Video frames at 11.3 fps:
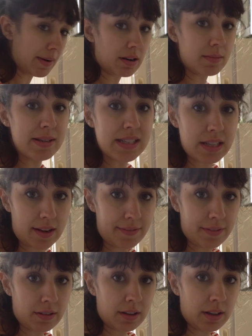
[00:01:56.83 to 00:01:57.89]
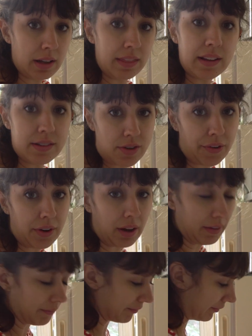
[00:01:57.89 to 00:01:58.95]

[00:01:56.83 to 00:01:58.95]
better to be safe than salty.